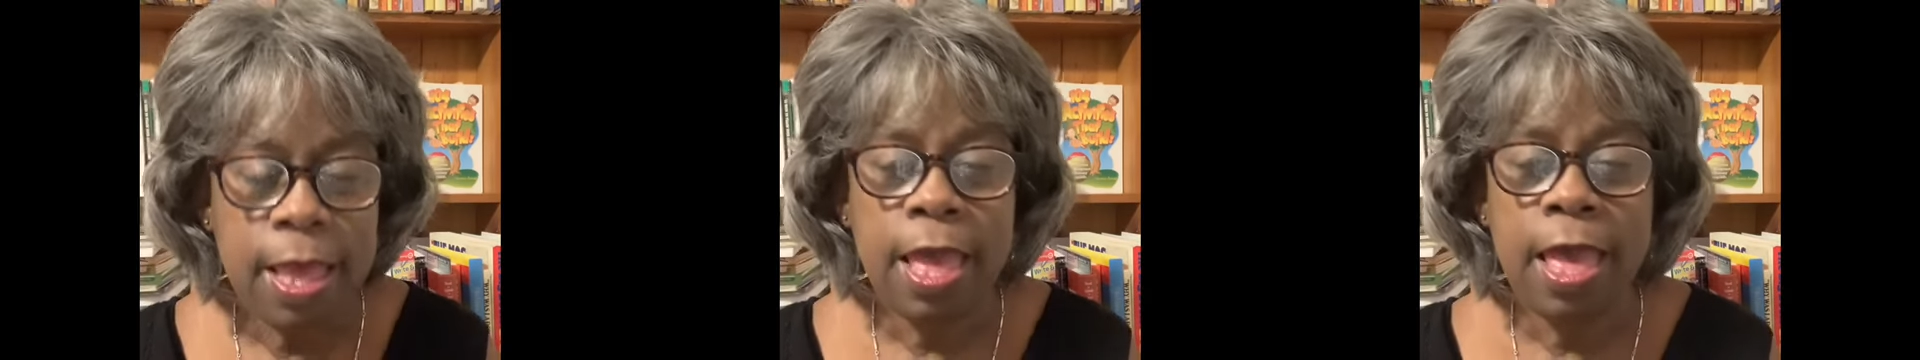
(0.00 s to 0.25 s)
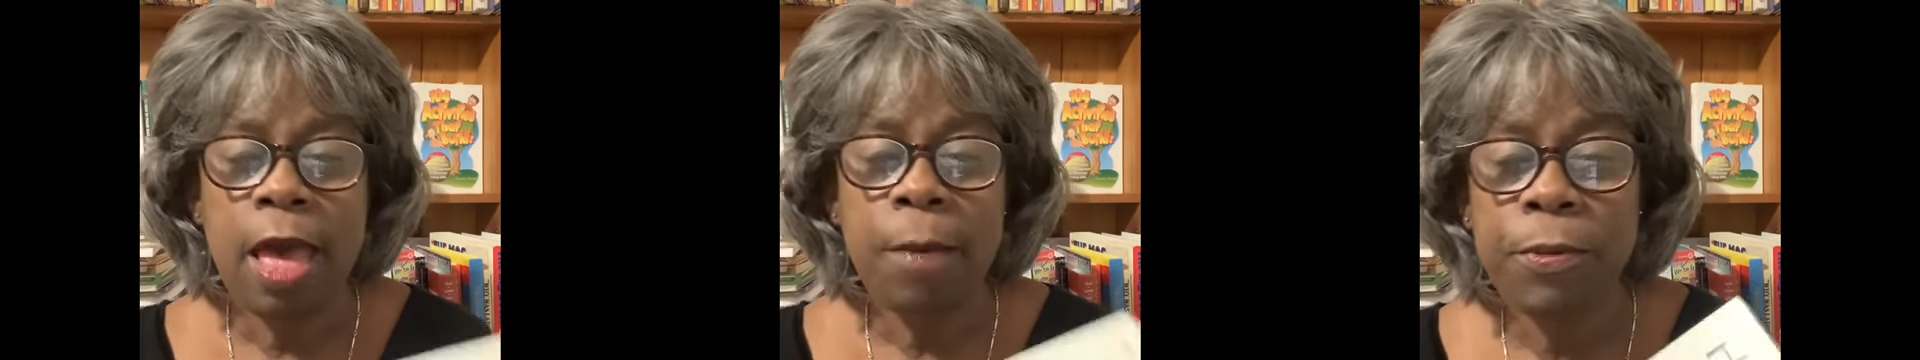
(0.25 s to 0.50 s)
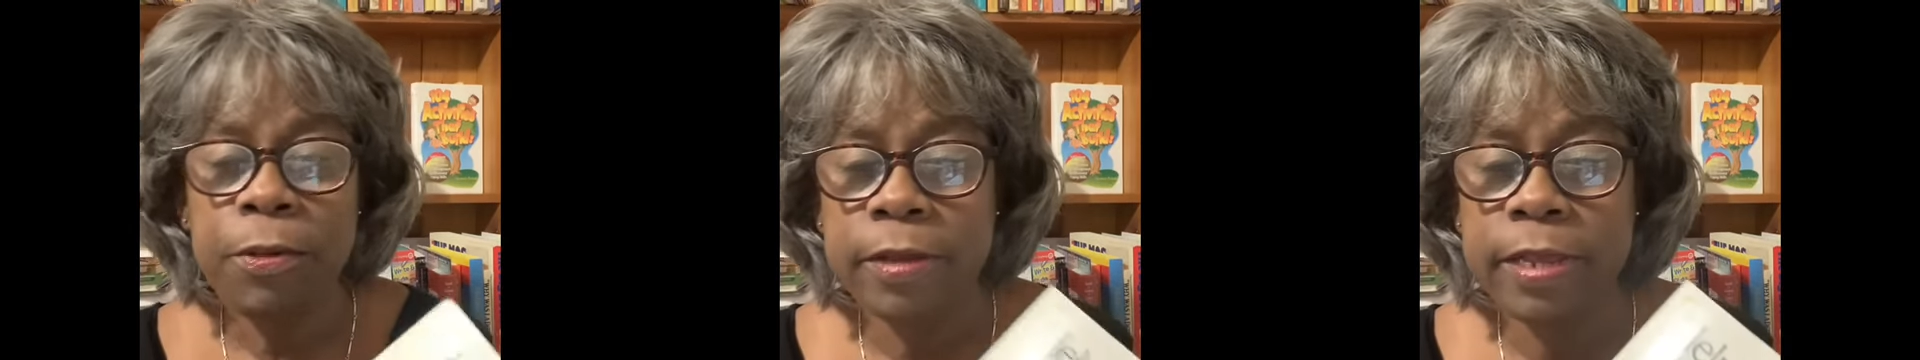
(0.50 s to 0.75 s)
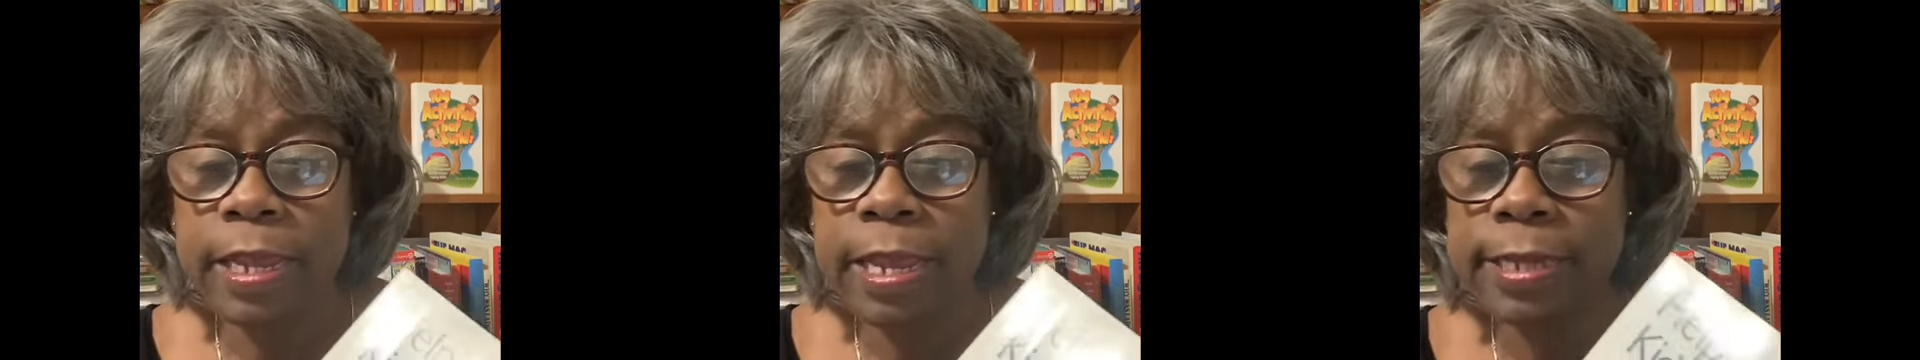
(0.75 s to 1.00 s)
Helping your
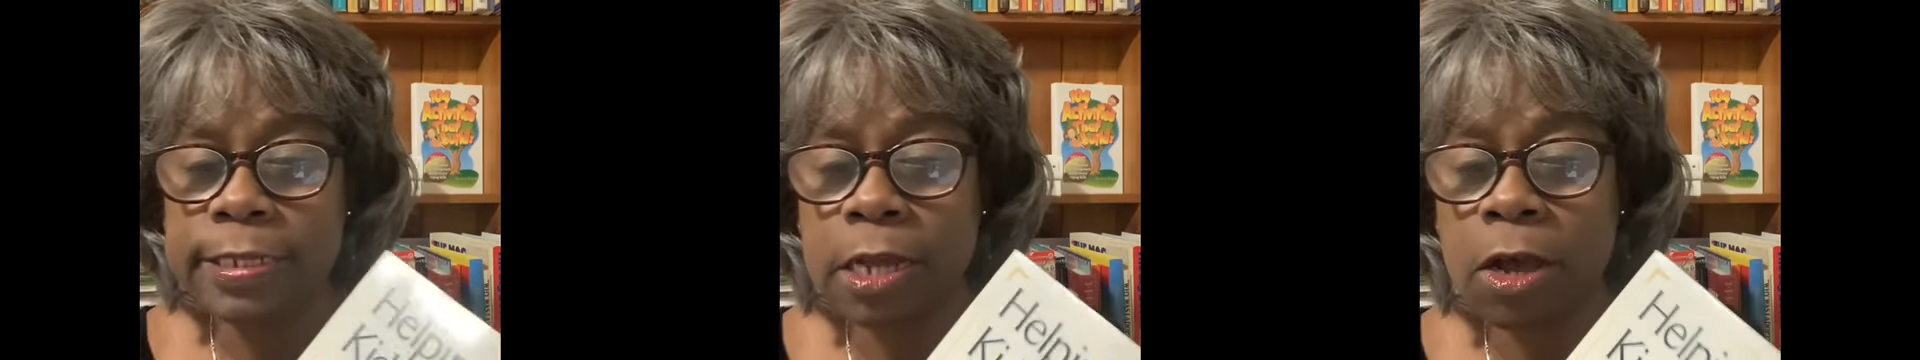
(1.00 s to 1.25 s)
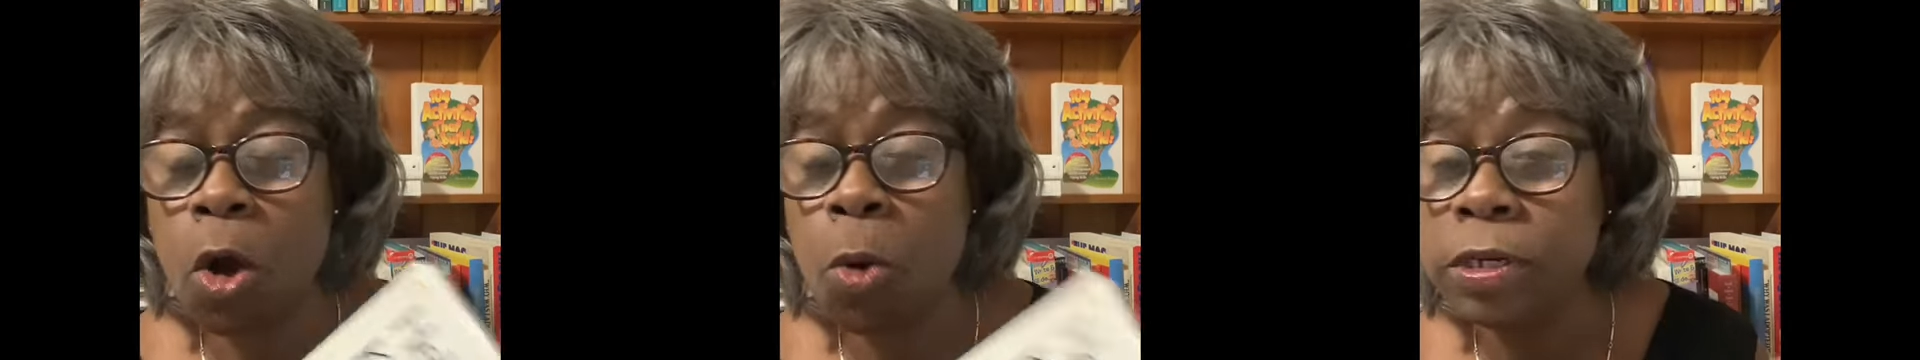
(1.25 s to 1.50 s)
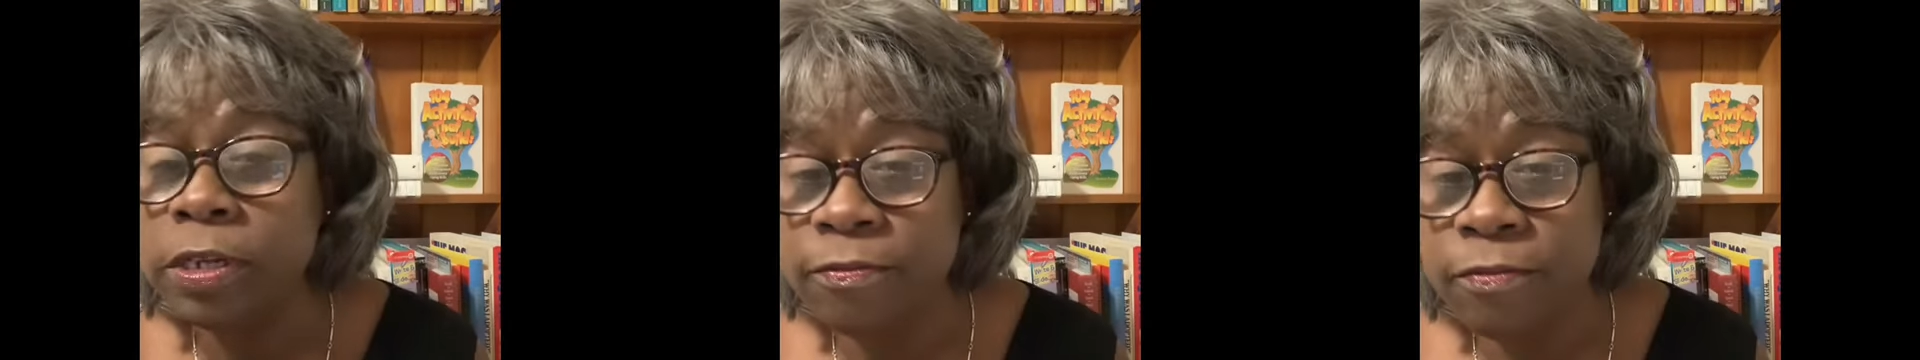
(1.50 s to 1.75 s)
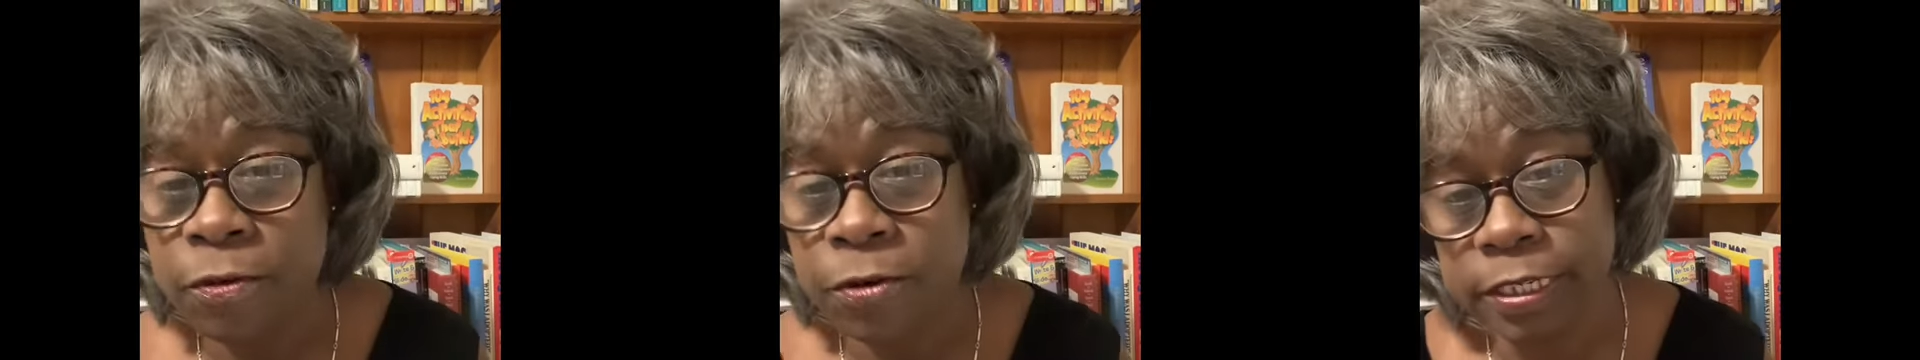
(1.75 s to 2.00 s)
kids cope with
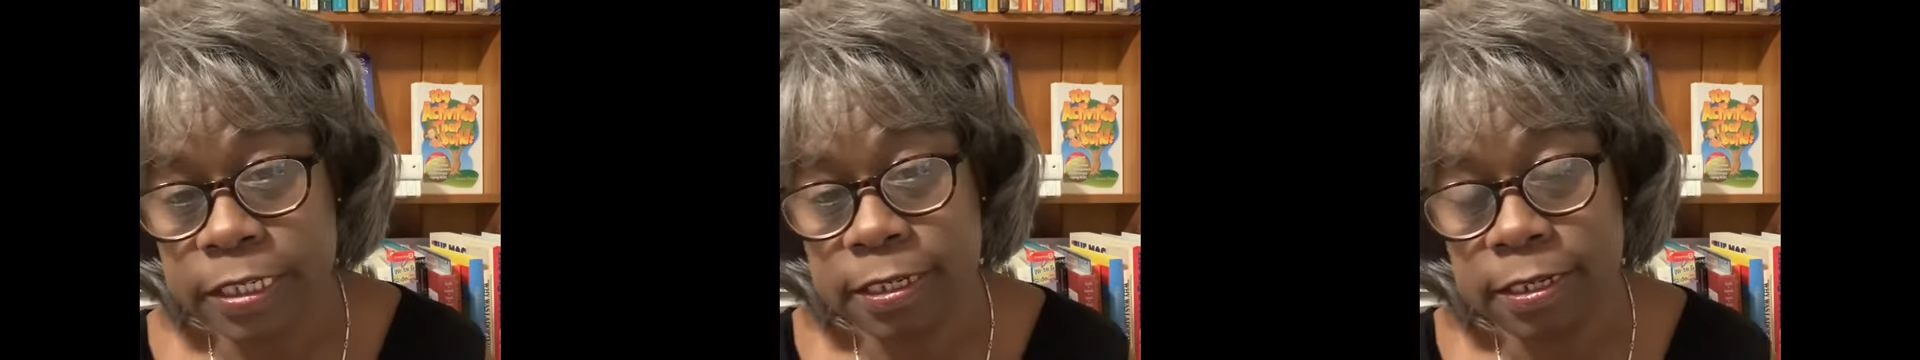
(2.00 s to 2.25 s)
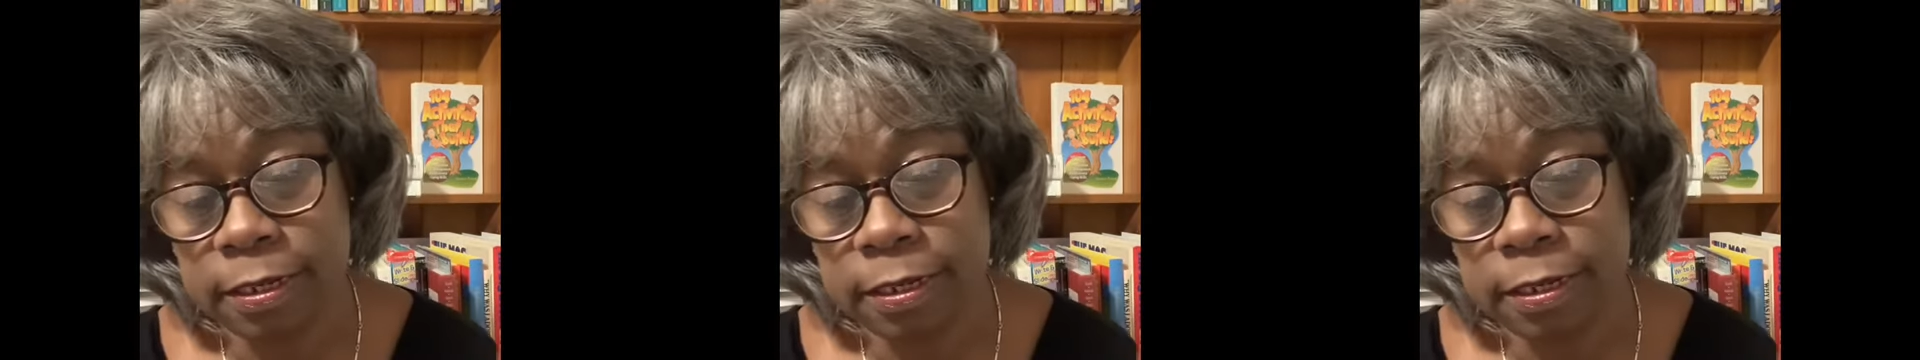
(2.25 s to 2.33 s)
divorce.